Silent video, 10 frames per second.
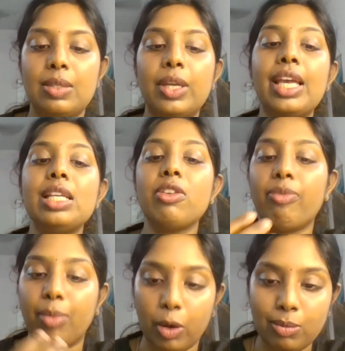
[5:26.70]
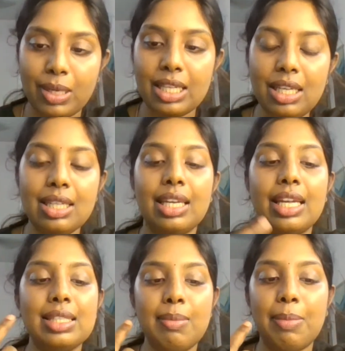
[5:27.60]
So in case of mouth breathing, the
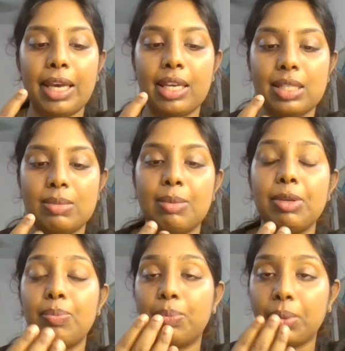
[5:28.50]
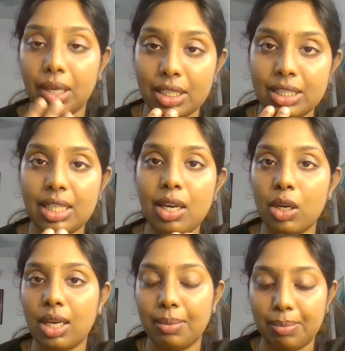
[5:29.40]
nasal passages may be partially
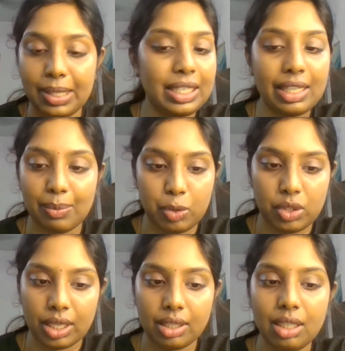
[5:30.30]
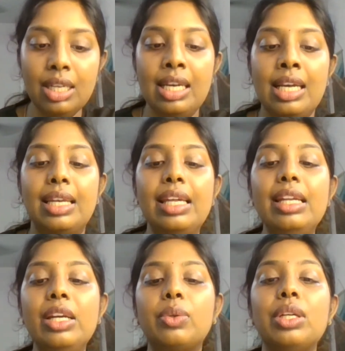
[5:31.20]
or completely obstructed,
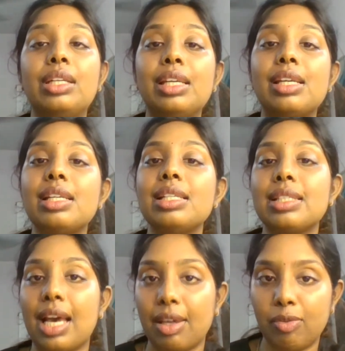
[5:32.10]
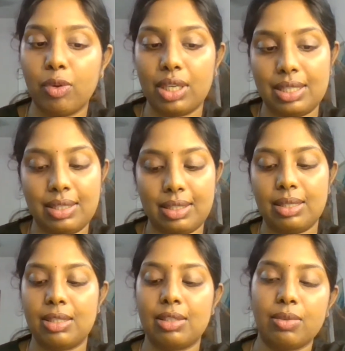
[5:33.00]
leading to the decreased airflow
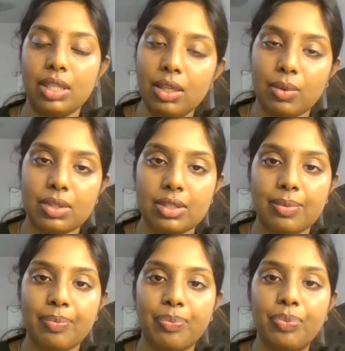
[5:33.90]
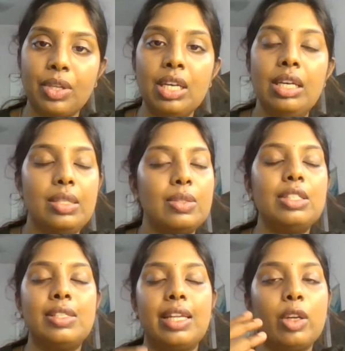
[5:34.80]
resistance through the nose. So
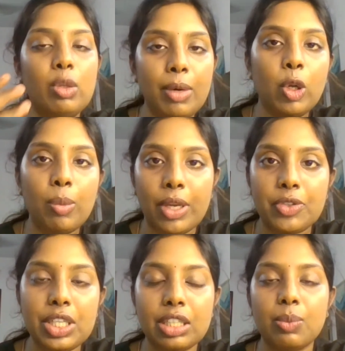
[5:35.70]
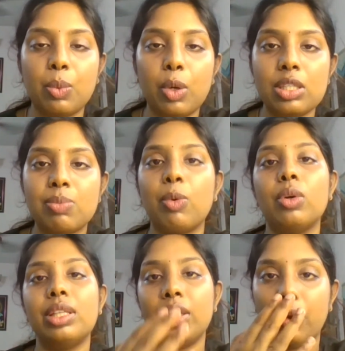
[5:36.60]
this rhinomanometry, it involves
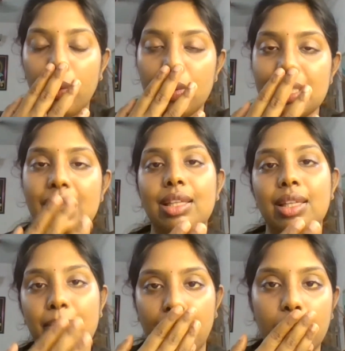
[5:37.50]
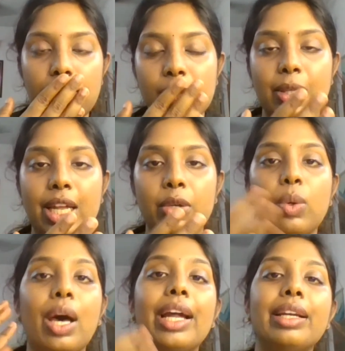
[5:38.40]
both the nose and the mouth so that
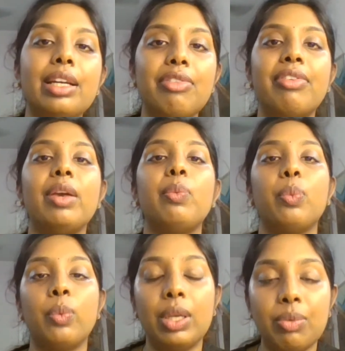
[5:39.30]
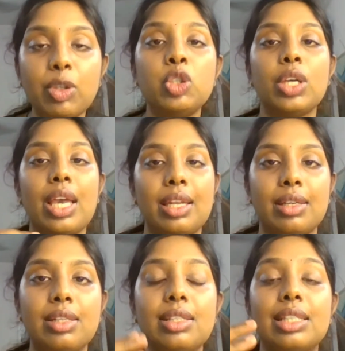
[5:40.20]
to identify in which
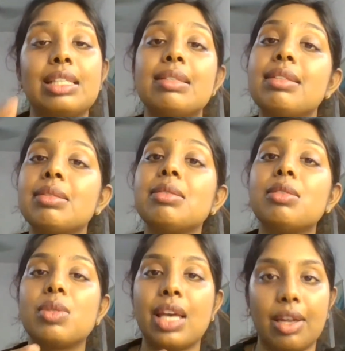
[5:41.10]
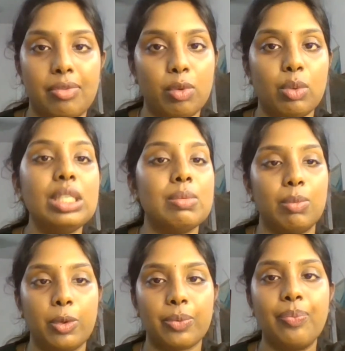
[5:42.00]
area the resistance to the airflow is
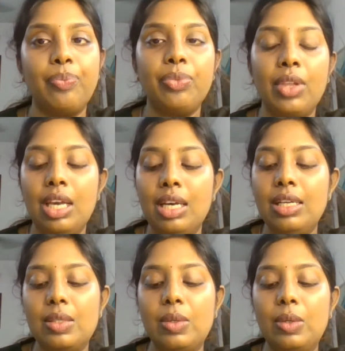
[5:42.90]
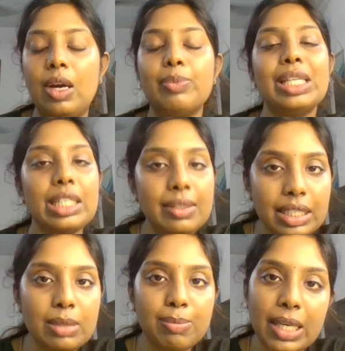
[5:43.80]
low. So
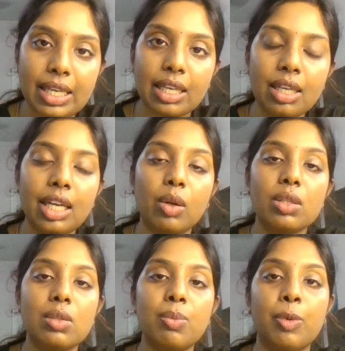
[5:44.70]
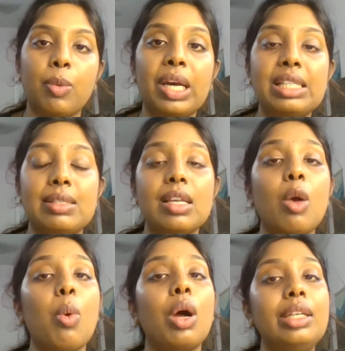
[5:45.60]
objectively speaking, it also provides us a
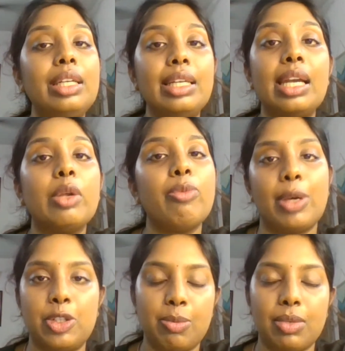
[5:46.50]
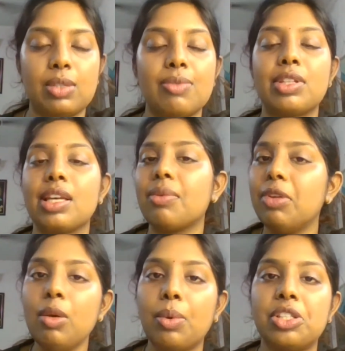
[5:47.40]
quantitative measurement. So for the
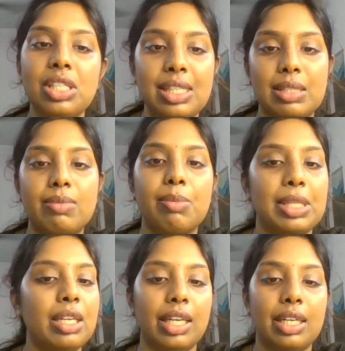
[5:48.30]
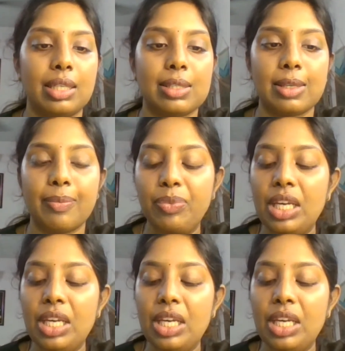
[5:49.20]
given question, this will be the right answer.